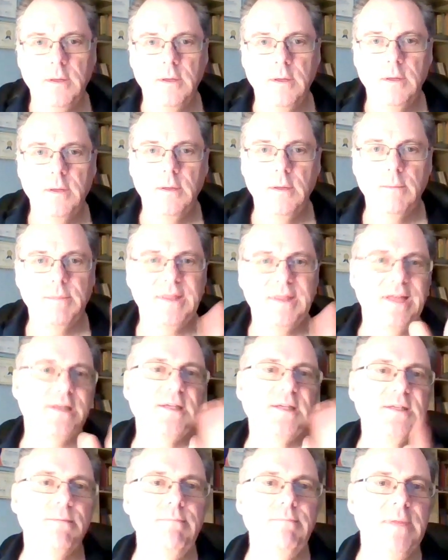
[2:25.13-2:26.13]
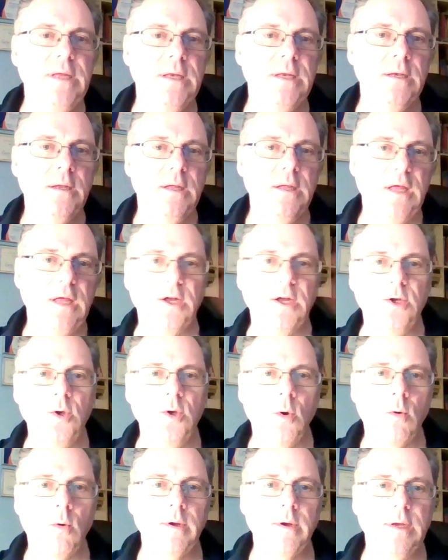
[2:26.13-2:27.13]
But that doesn't mean
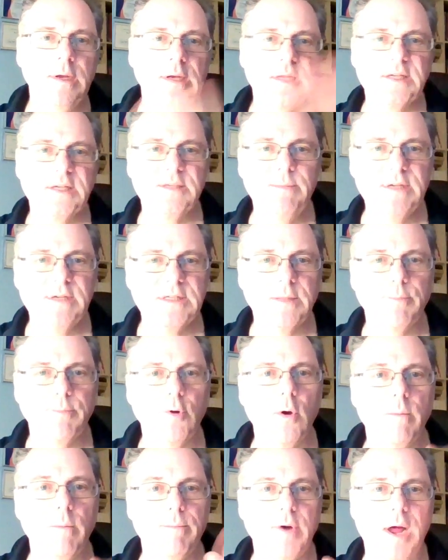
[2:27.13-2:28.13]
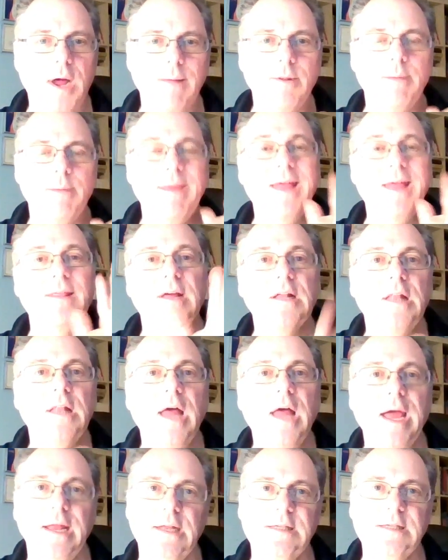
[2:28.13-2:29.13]
ignore and dismiss the problem and the
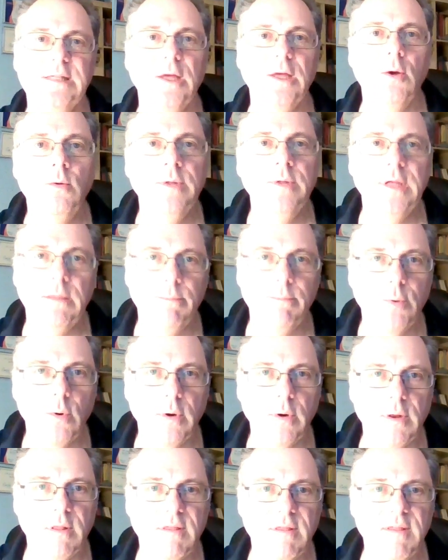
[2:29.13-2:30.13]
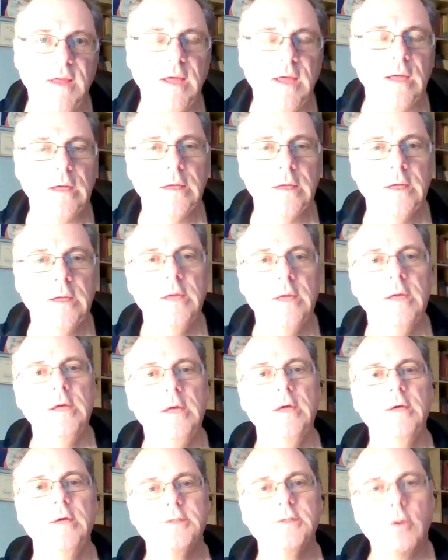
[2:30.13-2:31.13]
client is the only important thing.
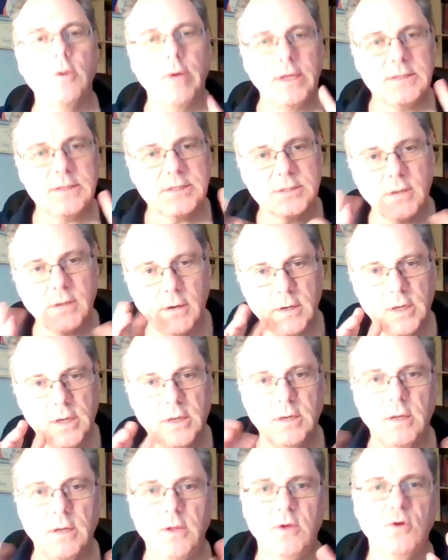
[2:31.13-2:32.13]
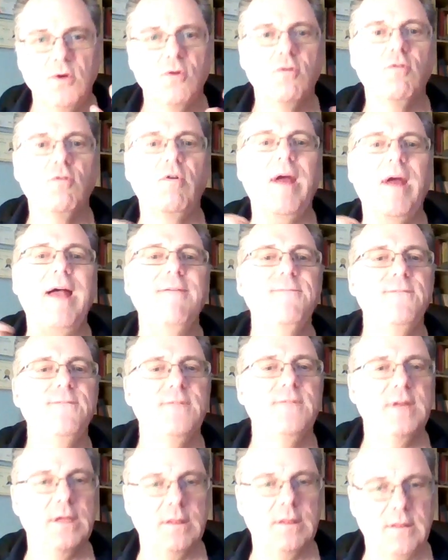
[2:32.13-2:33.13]
So I started
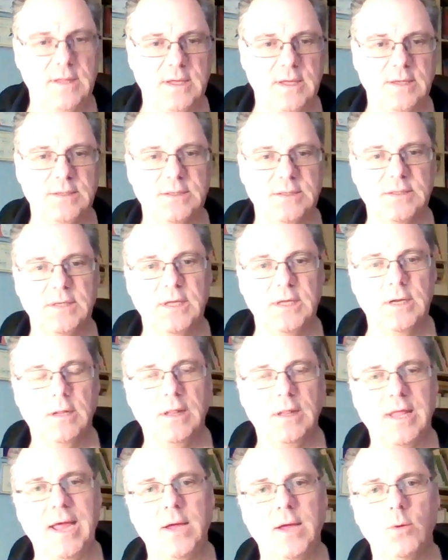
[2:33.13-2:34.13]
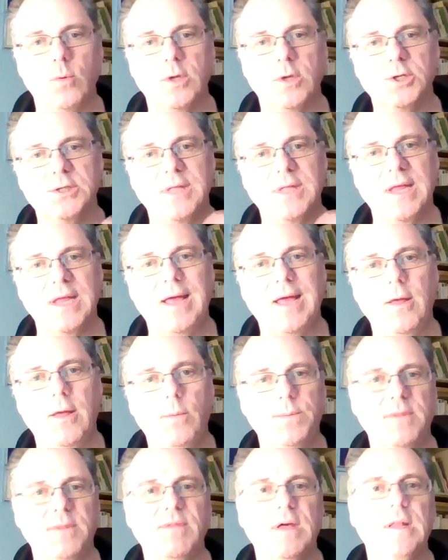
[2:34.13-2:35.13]
crafting this in a language that helped
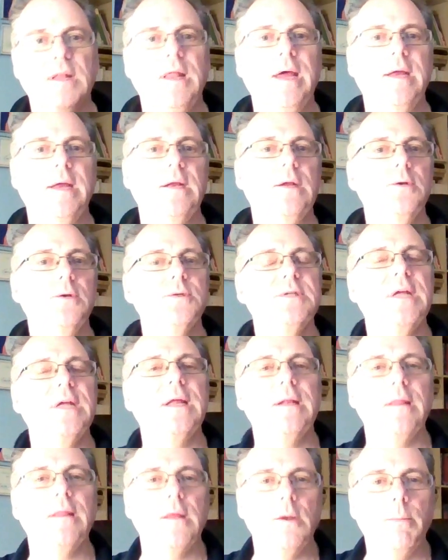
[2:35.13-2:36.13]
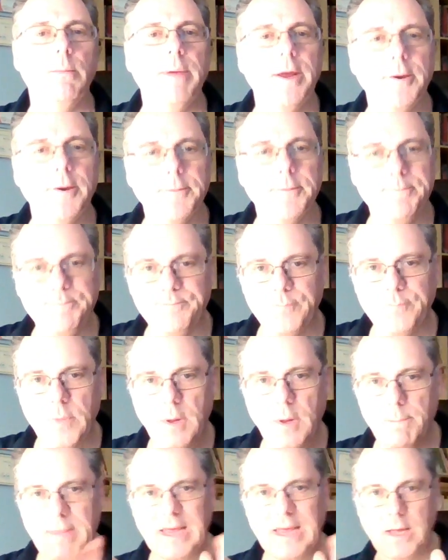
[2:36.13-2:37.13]
the client understand a little
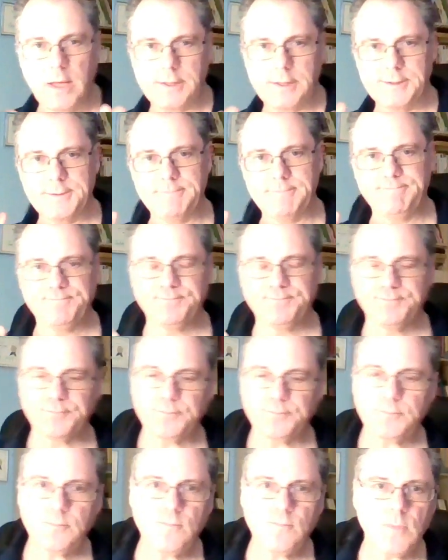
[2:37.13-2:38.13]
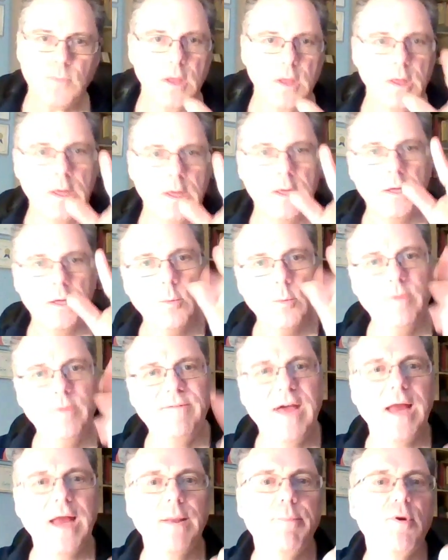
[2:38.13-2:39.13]
better, because we've
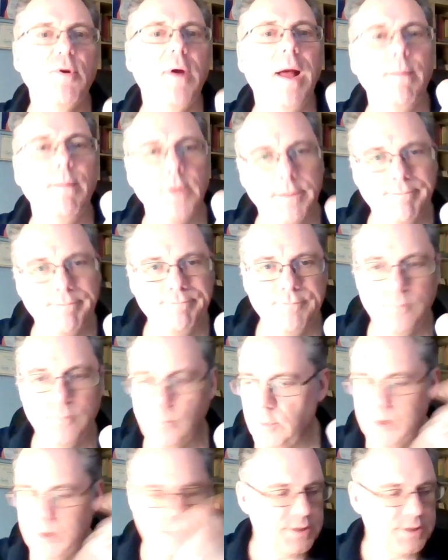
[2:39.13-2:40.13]
got a problem, which is an